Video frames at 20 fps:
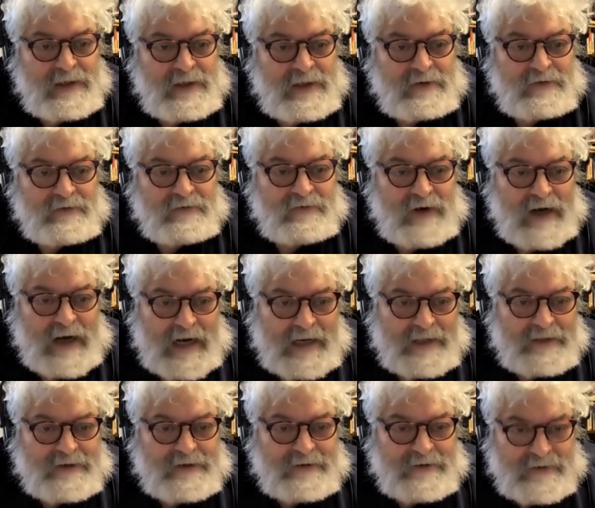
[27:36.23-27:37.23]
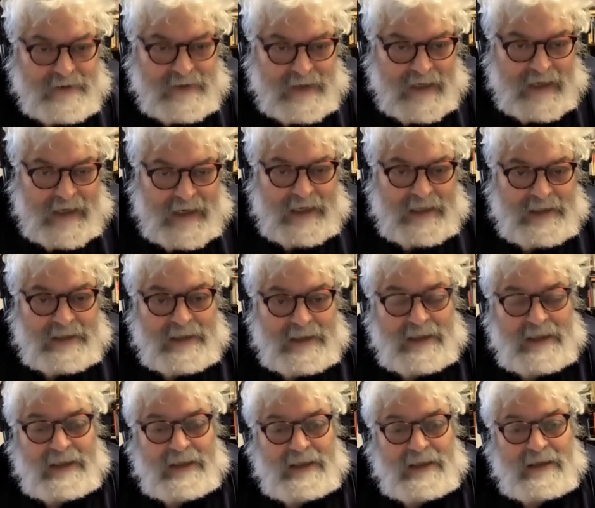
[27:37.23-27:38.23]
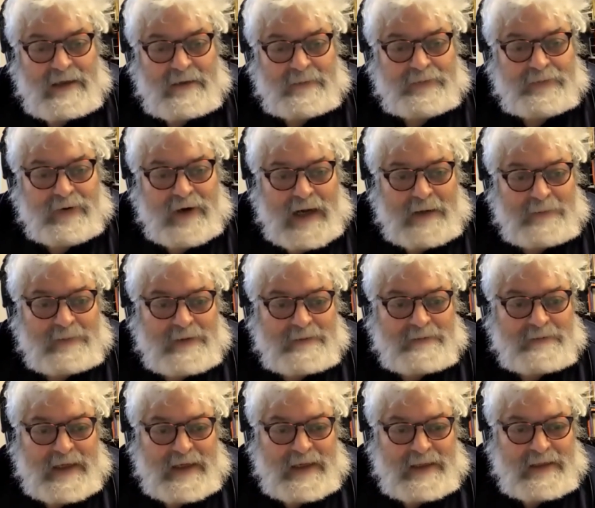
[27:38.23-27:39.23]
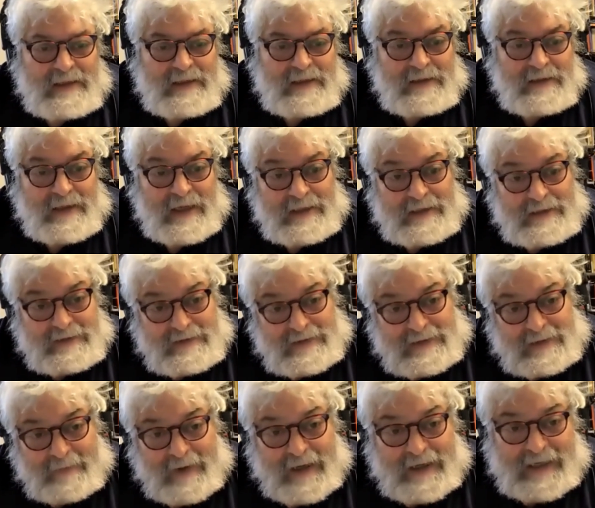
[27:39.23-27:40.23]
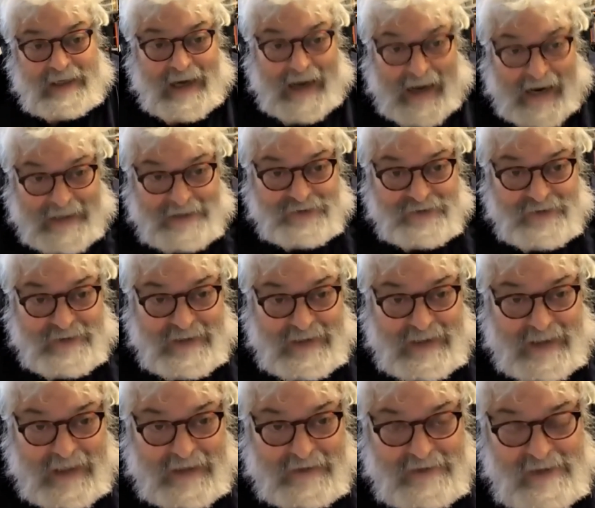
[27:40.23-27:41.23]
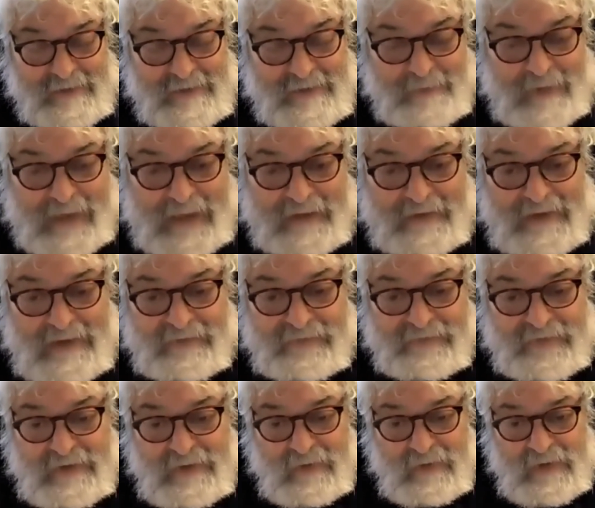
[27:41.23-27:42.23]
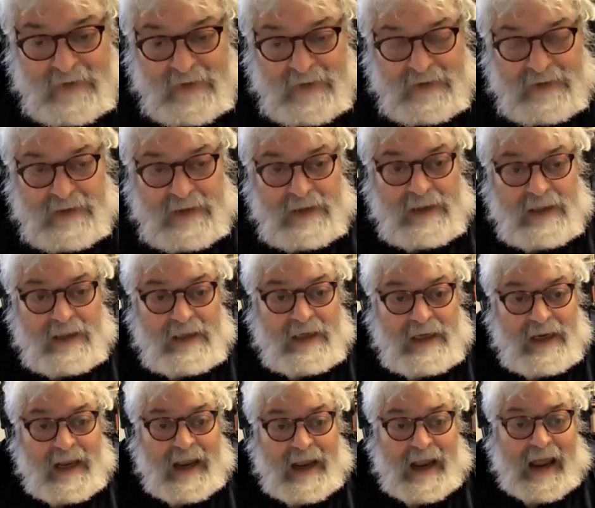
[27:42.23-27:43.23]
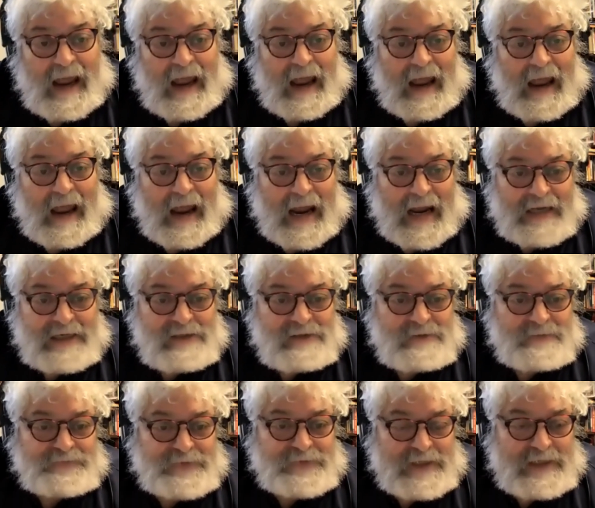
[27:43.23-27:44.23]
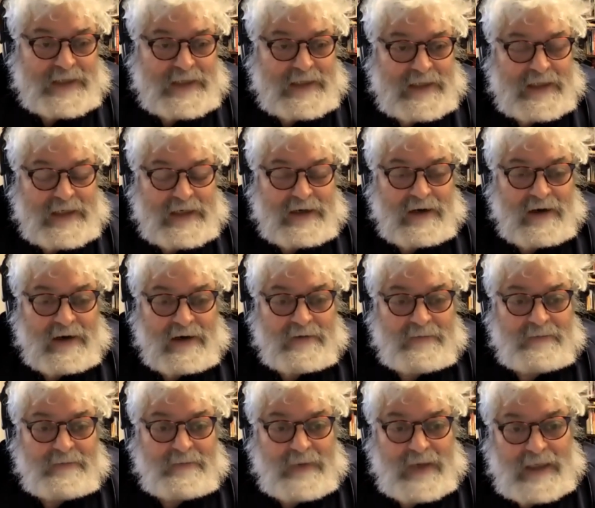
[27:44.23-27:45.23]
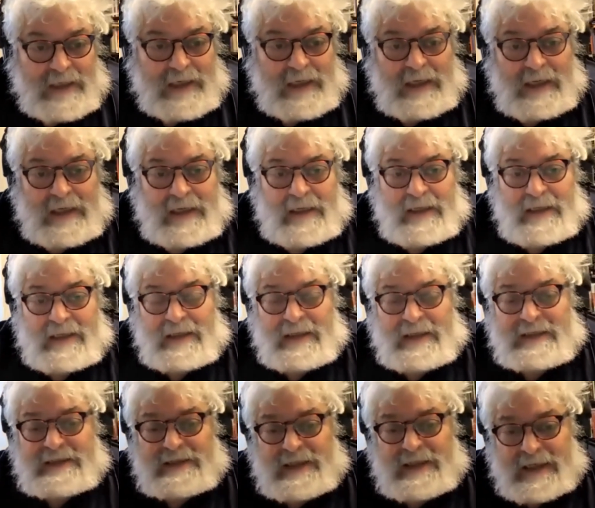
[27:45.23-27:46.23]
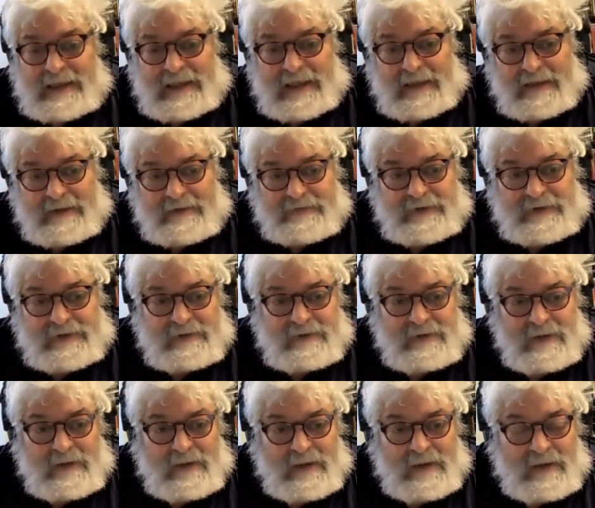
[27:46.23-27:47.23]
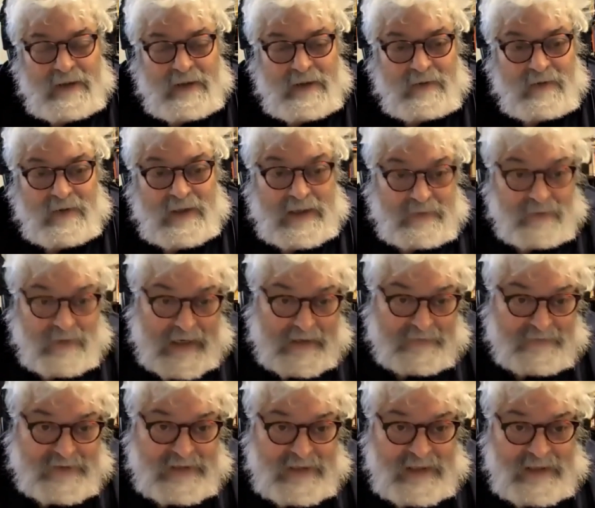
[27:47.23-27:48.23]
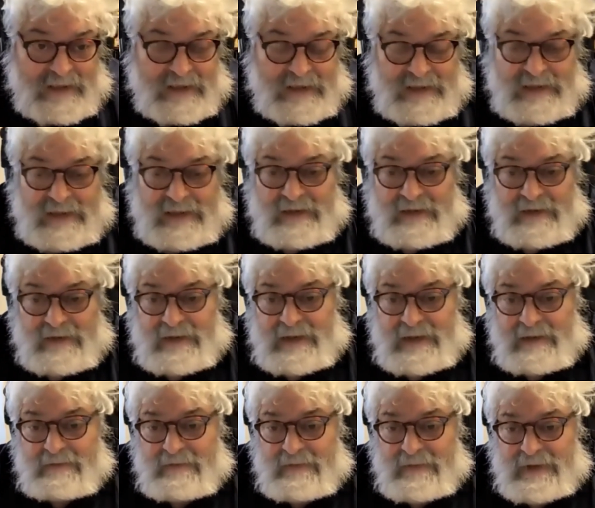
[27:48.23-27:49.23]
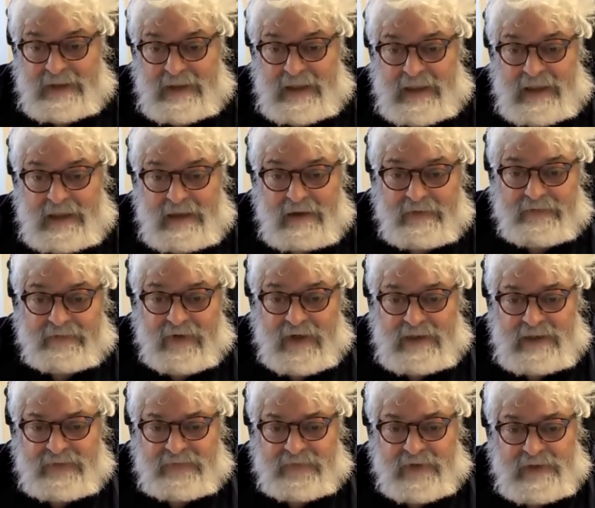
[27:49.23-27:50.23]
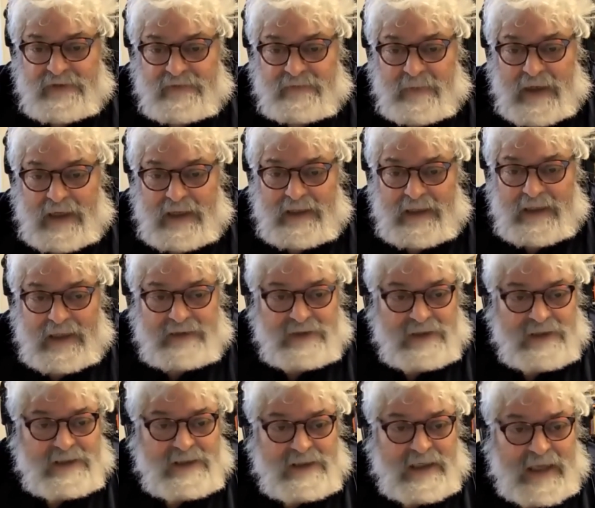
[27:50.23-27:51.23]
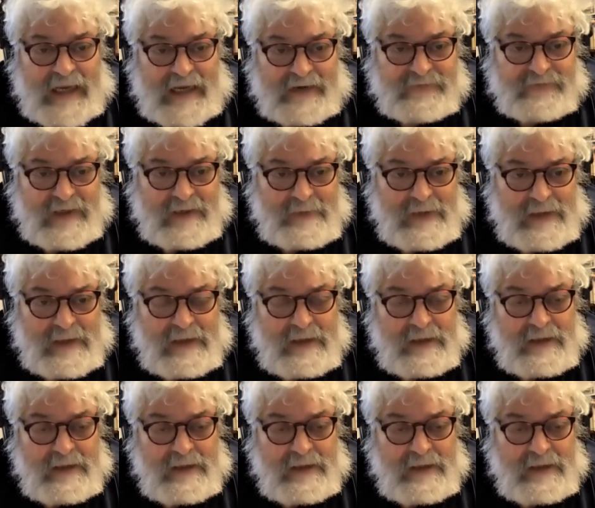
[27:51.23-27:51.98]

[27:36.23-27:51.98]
rather than a problem that somebody actually cares about in the real world. I don't think there are many executives, when I've said this to some CEO friends of mine, they just laughed at me,